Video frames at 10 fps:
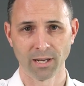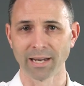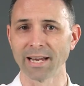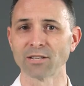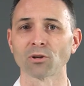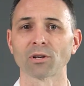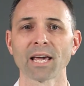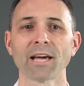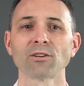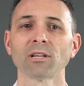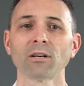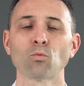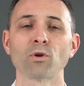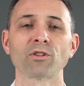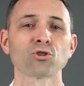A nasal cannula
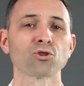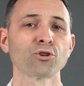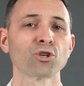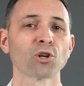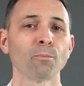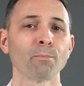with surgical